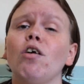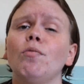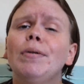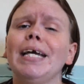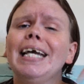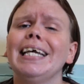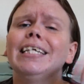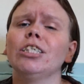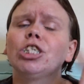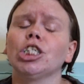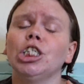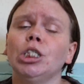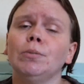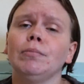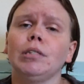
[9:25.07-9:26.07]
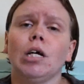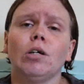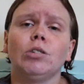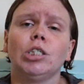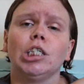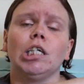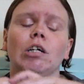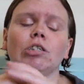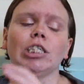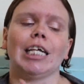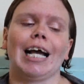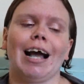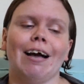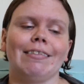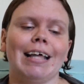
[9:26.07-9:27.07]
It'll be in the description below, so you can go
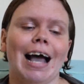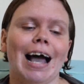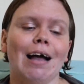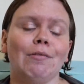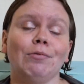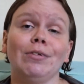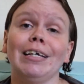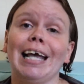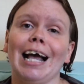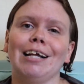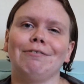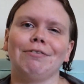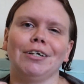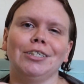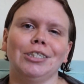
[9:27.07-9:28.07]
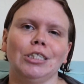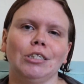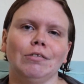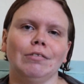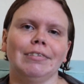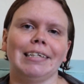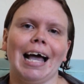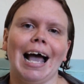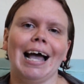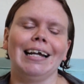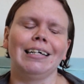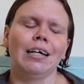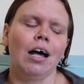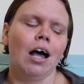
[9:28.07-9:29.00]
check out that. I really had fun doing that.